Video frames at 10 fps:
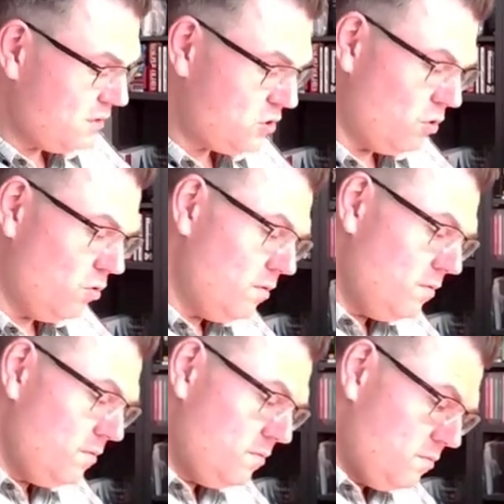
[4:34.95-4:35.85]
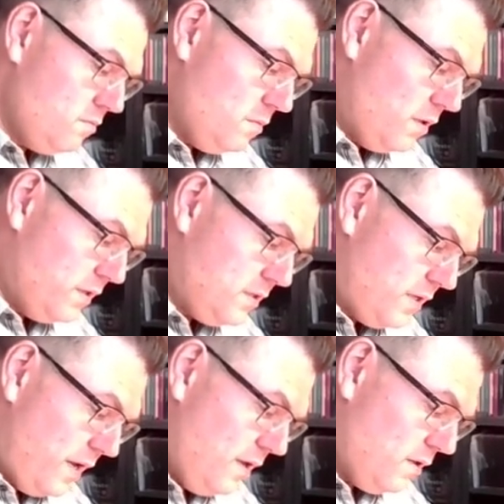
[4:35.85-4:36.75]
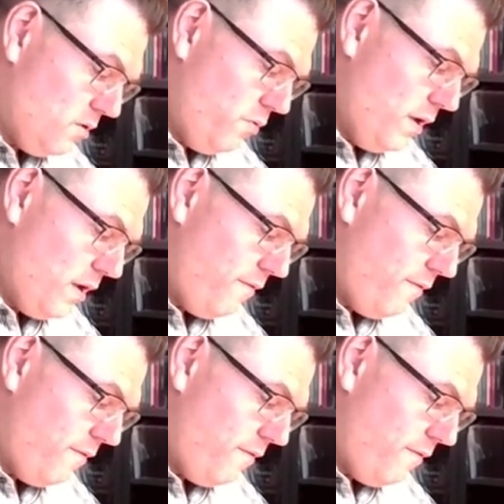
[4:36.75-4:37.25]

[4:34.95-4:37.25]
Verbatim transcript: So let's say the trigger